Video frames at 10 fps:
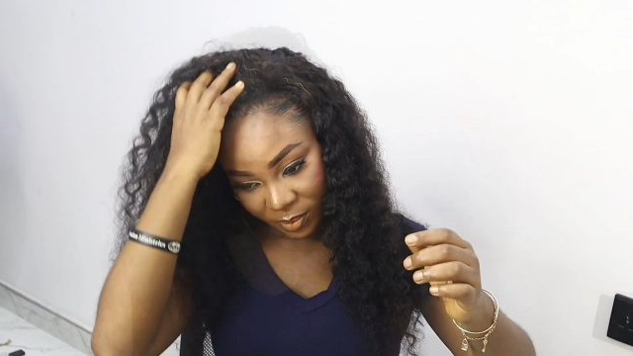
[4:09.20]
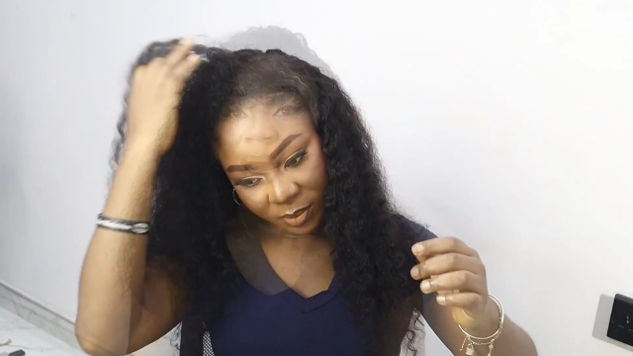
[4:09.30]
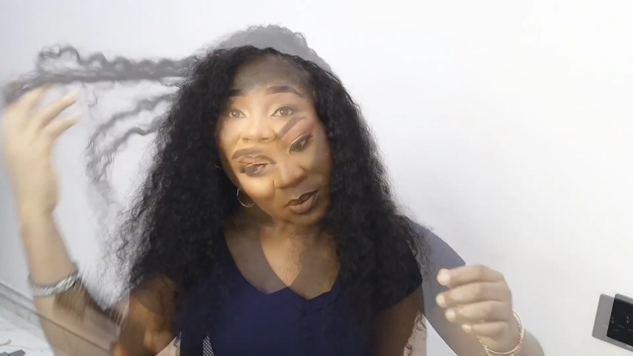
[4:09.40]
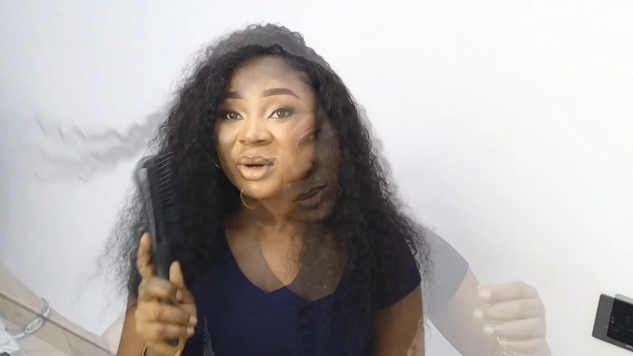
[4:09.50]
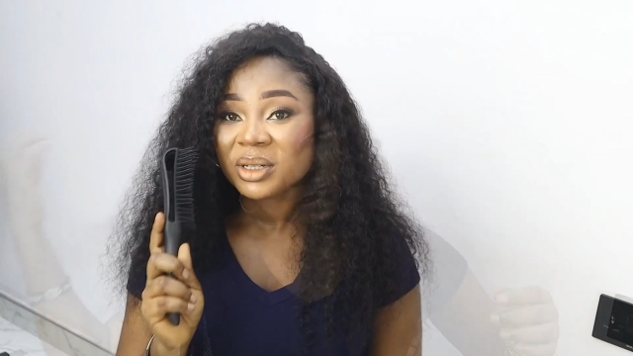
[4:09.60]

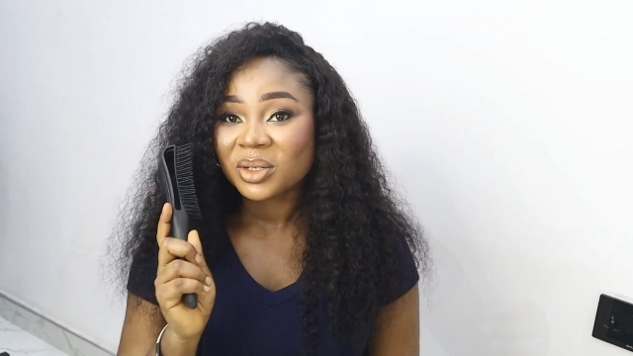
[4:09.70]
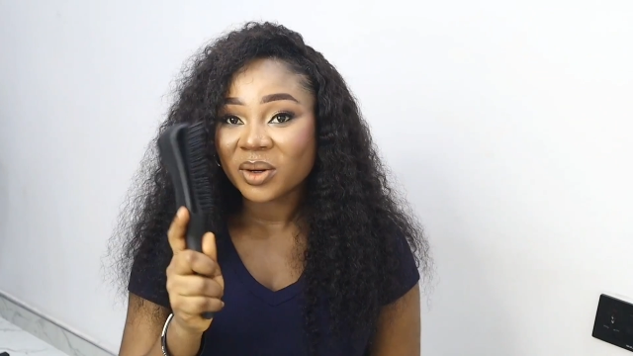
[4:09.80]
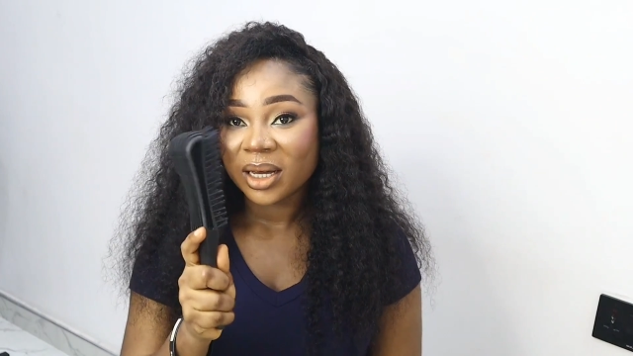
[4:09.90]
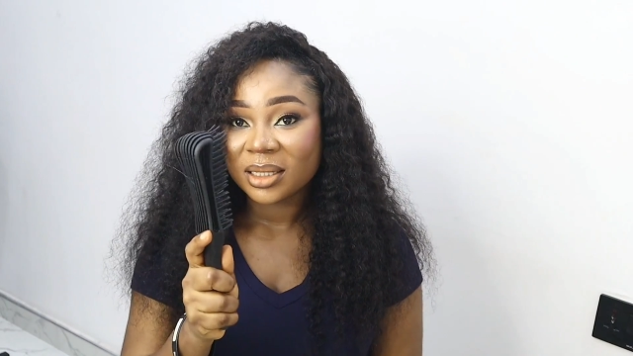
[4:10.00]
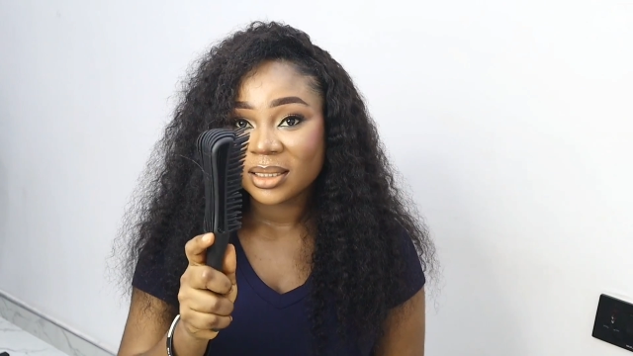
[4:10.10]
I'm going to go
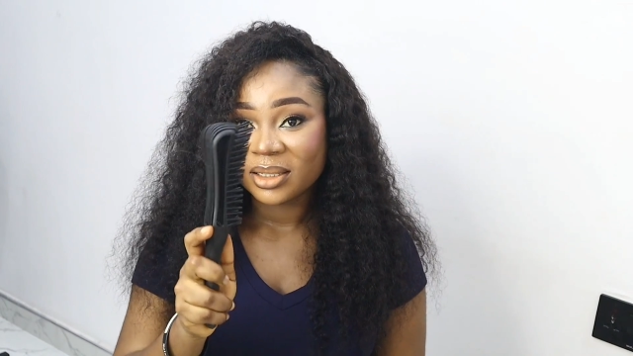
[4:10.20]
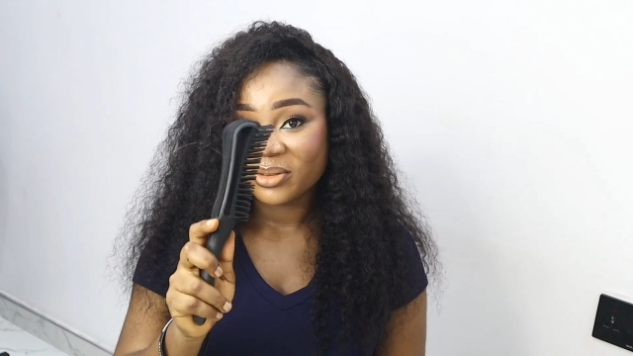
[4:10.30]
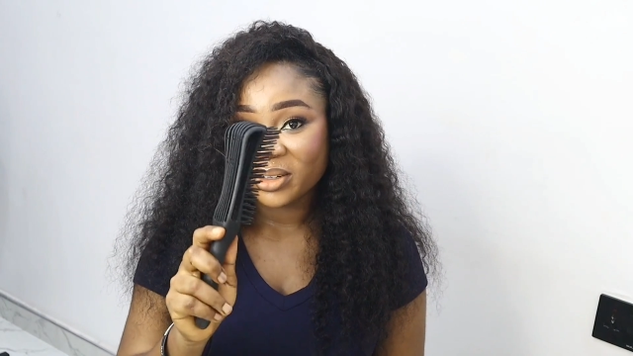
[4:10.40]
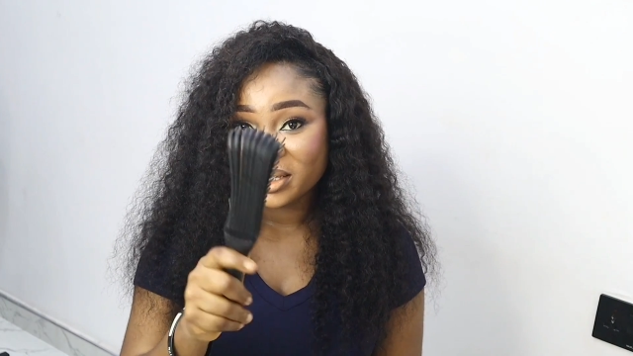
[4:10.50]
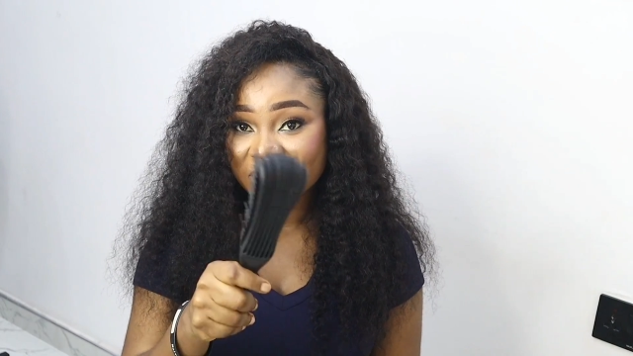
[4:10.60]
ahead to
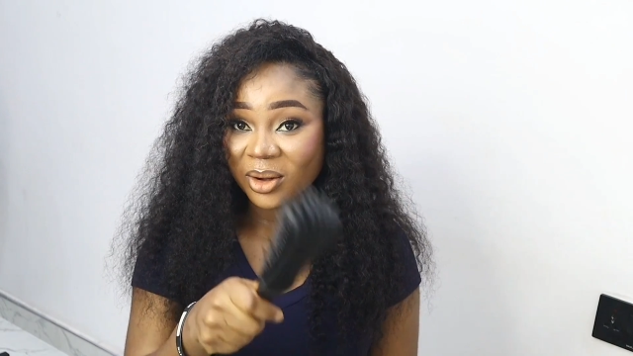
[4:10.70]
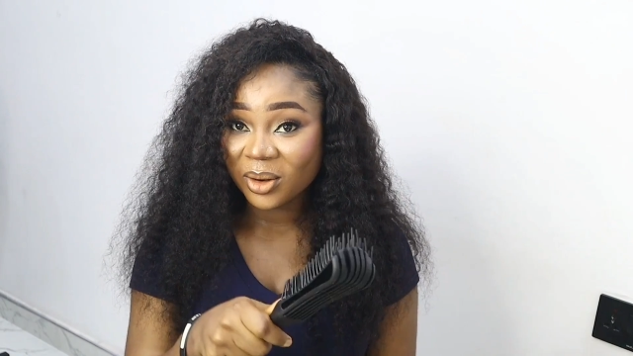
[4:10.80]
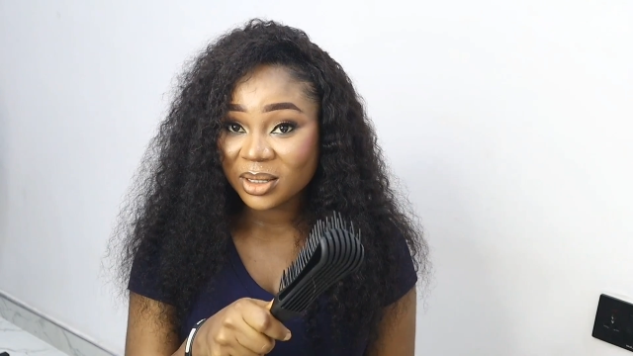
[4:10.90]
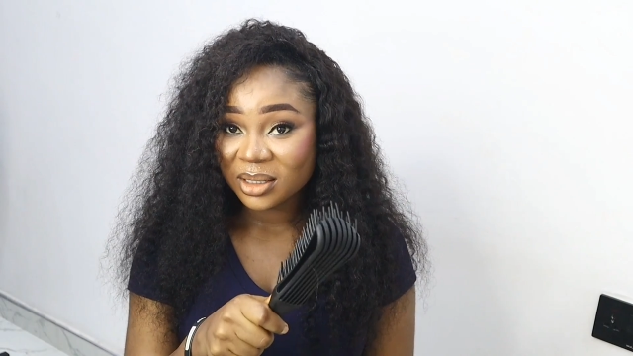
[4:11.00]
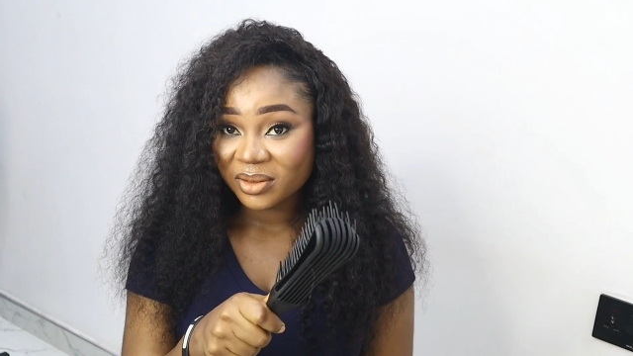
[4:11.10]
define the
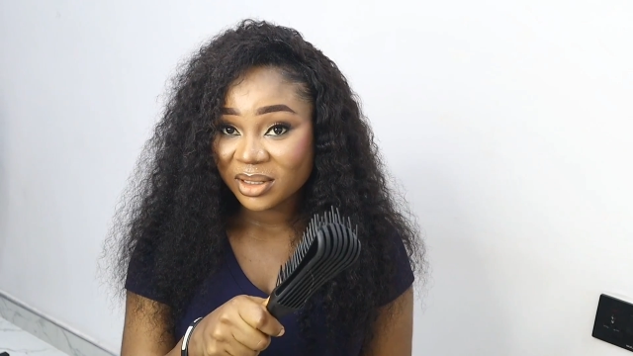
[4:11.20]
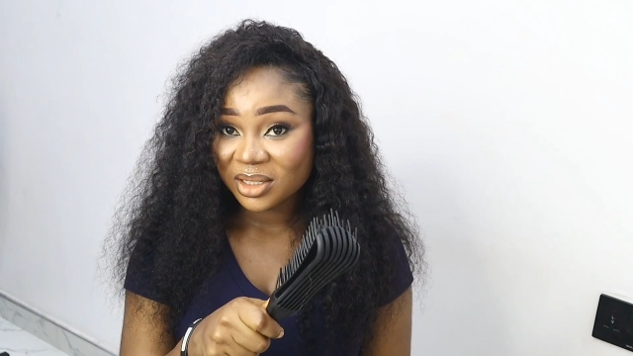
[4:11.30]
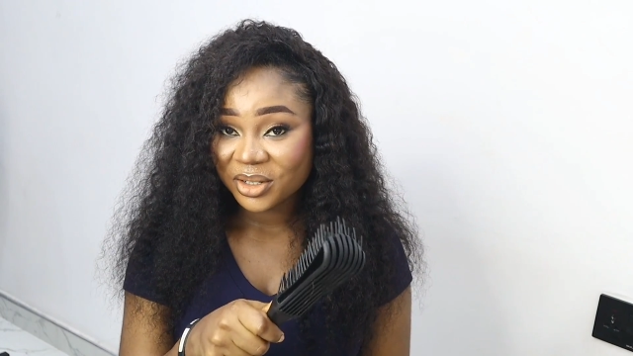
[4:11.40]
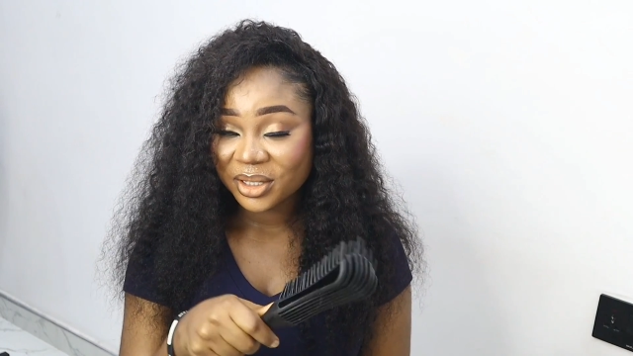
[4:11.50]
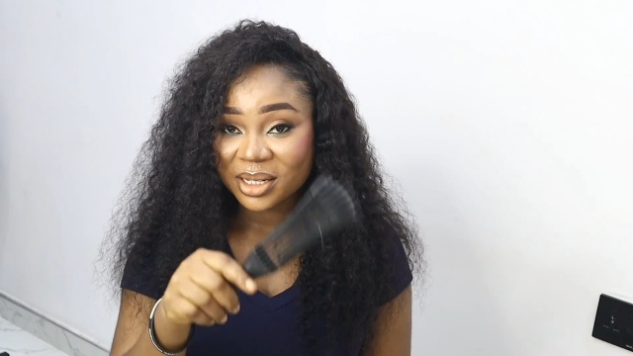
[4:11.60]
coils of
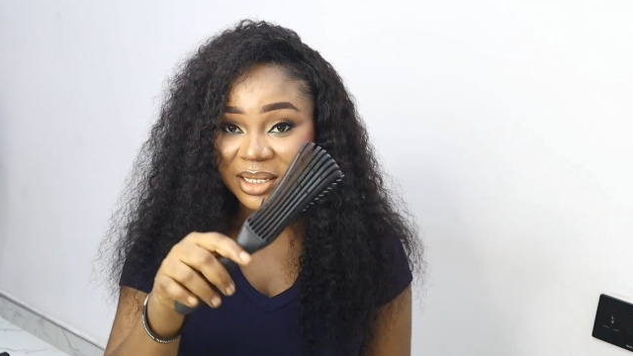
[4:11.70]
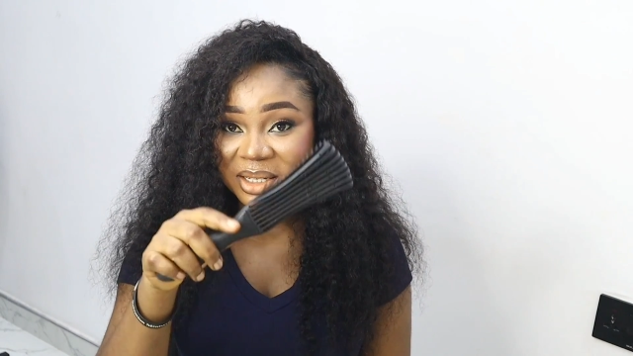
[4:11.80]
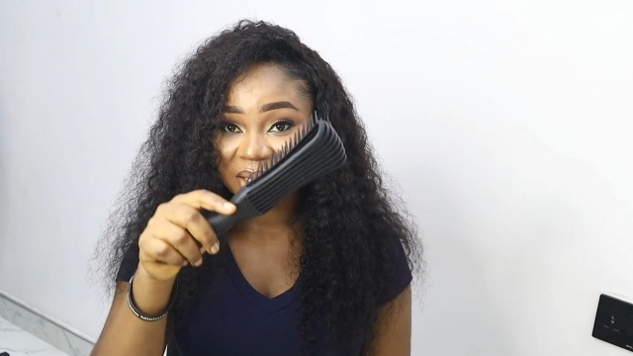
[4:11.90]
this unit